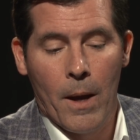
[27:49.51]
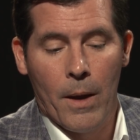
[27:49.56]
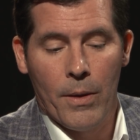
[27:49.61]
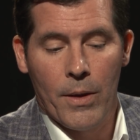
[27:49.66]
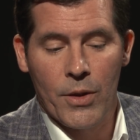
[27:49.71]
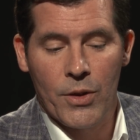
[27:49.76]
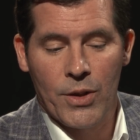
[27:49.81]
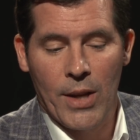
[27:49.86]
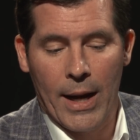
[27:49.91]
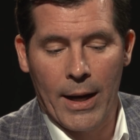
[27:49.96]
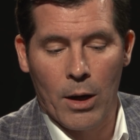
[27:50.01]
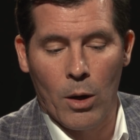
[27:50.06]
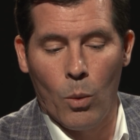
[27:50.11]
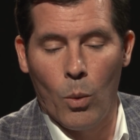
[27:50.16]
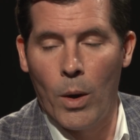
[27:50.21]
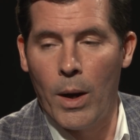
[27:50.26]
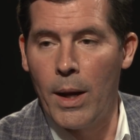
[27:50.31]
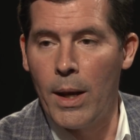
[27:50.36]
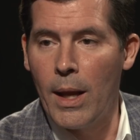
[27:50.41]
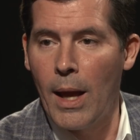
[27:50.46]
The second
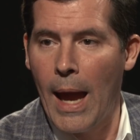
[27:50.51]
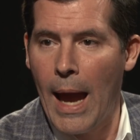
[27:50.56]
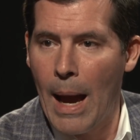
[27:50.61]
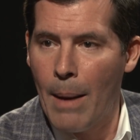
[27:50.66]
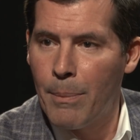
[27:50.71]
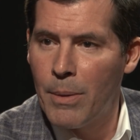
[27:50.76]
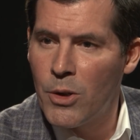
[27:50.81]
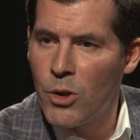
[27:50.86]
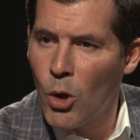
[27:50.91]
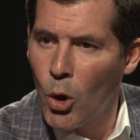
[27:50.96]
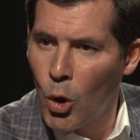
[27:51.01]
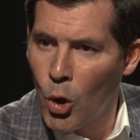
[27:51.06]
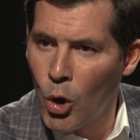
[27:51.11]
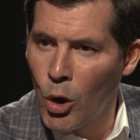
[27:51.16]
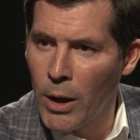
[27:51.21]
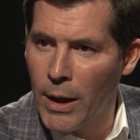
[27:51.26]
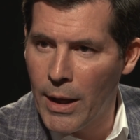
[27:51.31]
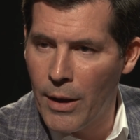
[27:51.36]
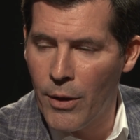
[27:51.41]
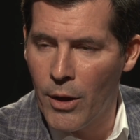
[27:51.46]
one happens
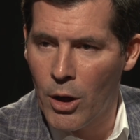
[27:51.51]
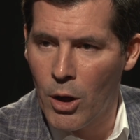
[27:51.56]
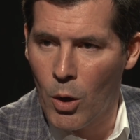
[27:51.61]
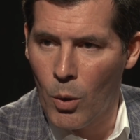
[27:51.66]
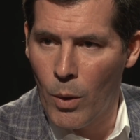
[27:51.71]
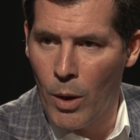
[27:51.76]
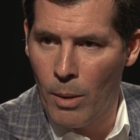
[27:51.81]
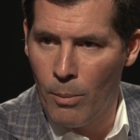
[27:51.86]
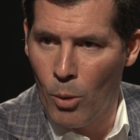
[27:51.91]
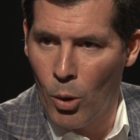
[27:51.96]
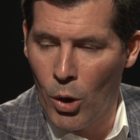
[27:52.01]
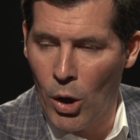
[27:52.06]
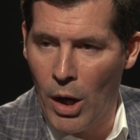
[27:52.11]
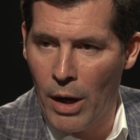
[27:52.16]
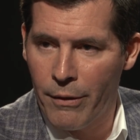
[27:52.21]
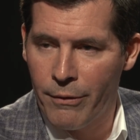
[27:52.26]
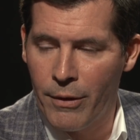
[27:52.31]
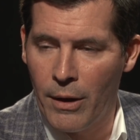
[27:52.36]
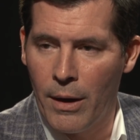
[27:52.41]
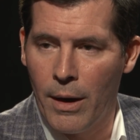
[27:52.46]
early in the career more
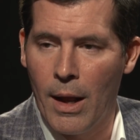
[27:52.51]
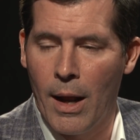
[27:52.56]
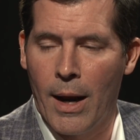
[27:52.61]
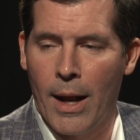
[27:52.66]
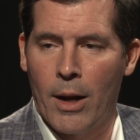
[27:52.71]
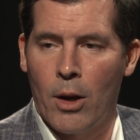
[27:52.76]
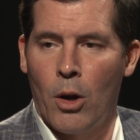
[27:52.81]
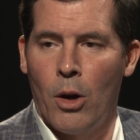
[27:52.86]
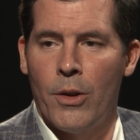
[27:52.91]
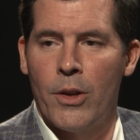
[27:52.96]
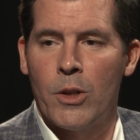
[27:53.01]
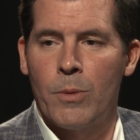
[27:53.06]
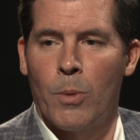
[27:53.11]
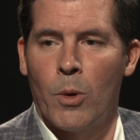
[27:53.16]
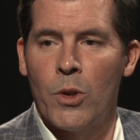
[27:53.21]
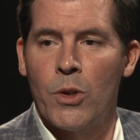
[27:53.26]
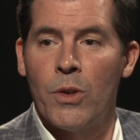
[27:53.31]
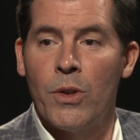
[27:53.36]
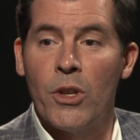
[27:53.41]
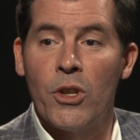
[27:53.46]
often, and I call this
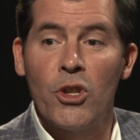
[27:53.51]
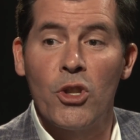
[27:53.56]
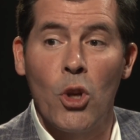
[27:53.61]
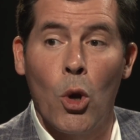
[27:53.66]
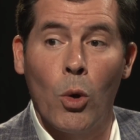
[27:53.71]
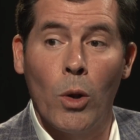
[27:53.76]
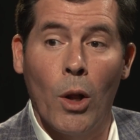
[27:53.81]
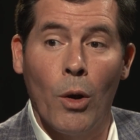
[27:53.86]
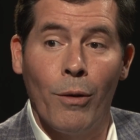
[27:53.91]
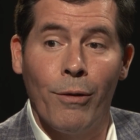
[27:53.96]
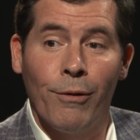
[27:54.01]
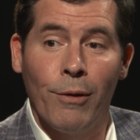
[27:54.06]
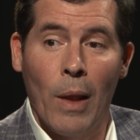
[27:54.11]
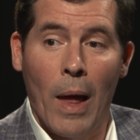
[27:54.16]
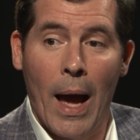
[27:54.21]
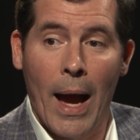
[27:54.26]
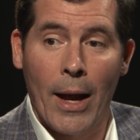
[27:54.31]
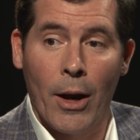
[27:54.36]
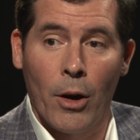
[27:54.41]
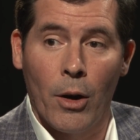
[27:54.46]
person the
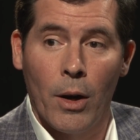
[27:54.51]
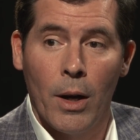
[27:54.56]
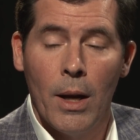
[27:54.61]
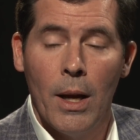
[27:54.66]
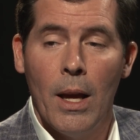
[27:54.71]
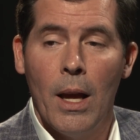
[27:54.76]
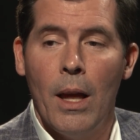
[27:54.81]
Soloflyer.